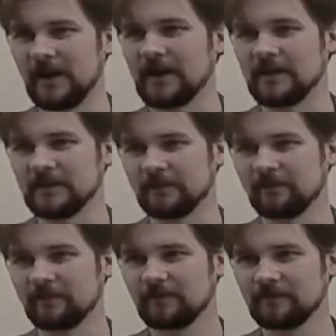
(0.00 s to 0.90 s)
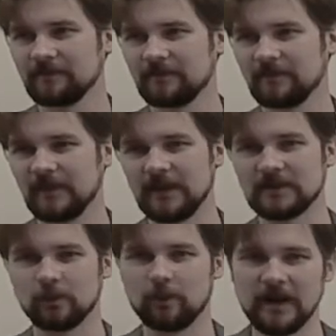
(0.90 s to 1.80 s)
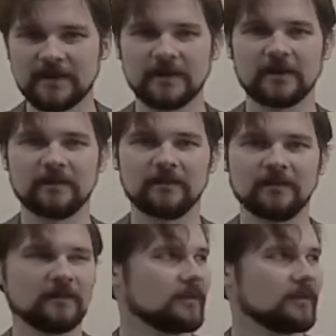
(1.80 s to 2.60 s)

mechanism is whether